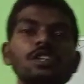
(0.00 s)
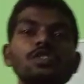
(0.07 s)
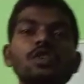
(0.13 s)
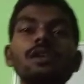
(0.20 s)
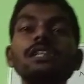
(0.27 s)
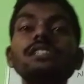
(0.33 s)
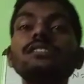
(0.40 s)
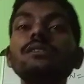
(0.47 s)
So
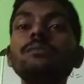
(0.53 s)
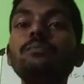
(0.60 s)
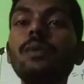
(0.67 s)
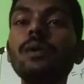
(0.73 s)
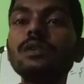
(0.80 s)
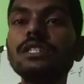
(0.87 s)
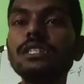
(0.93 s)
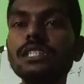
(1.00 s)
it is
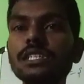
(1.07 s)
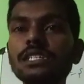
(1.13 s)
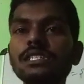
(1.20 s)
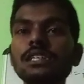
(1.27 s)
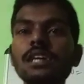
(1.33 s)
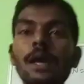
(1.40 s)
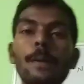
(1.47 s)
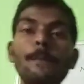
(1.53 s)

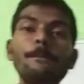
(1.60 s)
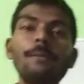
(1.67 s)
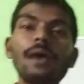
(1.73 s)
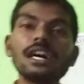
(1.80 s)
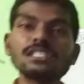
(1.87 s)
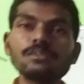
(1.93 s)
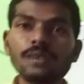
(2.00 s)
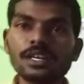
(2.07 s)

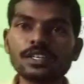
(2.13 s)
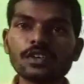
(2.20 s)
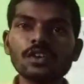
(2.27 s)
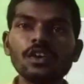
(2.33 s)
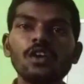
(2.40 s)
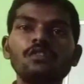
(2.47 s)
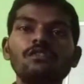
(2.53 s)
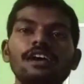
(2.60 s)
impossible
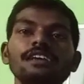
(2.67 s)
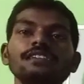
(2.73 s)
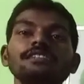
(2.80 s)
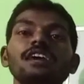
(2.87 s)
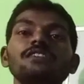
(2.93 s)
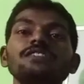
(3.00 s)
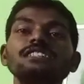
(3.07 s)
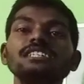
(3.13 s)
to find
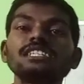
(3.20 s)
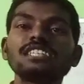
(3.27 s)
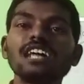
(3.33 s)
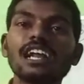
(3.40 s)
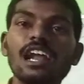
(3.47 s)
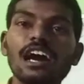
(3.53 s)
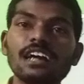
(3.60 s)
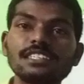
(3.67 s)
which is the
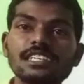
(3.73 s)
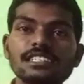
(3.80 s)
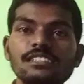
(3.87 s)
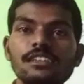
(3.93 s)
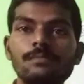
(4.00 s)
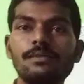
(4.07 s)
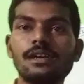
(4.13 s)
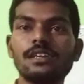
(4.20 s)
largest
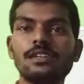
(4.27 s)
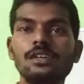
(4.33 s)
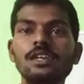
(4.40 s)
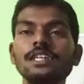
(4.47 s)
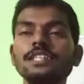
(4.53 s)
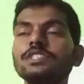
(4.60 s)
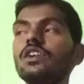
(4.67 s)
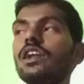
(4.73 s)
number.
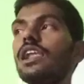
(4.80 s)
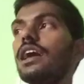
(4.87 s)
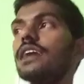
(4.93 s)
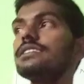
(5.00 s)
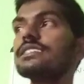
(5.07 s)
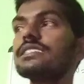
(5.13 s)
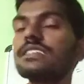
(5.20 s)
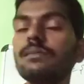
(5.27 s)
So
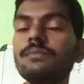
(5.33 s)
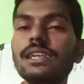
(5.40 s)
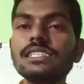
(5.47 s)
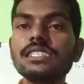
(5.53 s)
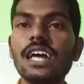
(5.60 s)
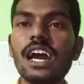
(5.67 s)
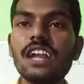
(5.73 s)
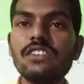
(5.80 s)
largest number
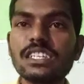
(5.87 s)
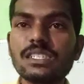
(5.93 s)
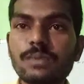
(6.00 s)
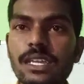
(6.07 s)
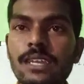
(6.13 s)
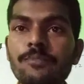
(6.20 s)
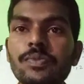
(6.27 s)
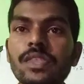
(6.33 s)
is always
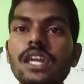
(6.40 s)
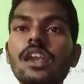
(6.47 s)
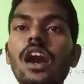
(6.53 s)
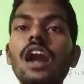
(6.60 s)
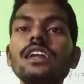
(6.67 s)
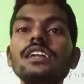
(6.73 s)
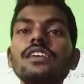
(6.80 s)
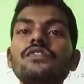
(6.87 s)
be
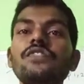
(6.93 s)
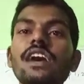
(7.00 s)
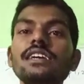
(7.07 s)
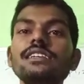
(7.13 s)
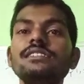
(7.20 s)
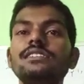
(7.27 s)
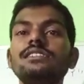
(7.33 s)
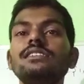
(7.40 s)
not
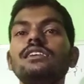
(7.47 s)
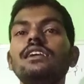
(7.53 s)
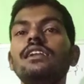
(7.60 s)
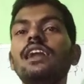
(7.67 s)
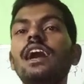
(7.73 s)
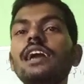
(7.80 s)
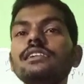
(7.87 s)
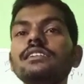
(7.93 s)
defined.
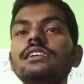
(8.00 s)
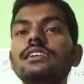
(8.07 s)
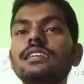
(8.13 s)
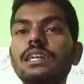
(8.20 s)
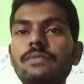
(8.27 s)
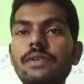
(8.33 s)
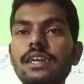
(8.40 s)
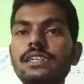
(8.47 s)

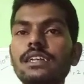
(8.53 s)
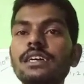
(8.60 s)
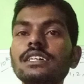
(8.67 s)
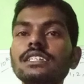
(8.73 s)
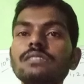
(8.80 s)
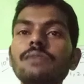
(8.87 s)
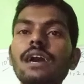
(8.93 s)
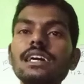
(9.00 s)

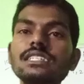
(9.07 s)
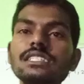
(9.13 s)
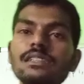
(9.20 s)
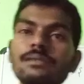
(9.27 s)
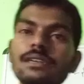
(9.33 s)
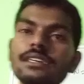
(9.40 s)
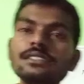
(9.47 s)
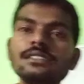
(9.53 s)
Smallest
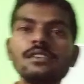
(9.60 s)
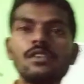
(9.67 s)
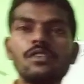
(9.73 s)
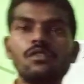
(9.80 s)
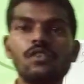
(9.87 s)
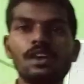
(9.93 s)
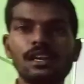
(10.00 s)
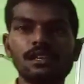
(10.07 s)
number is
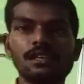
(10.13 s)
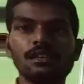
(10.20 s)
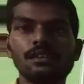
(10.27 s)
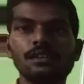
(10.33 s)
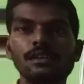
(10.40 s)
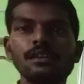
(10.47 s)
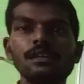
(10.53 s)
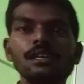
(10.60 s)
1.
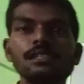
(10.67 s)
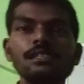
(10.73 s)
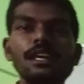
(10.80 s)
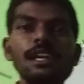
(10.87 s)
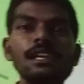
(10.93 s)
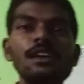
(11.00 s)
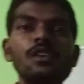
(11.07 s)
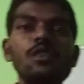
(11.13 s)

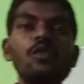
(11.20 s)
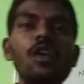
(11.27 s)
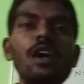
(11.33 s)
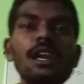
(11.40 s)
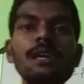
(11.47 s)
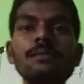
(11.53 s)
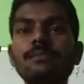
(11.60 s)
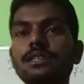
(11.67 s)
Then whole
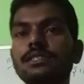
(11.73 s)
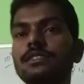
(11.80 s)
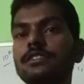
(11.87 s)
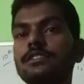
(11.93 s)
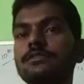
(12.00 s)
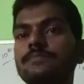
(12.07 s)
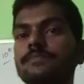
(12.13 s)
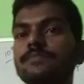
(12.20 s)

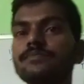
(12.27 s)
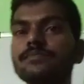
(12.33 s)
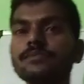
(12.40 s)
numbers.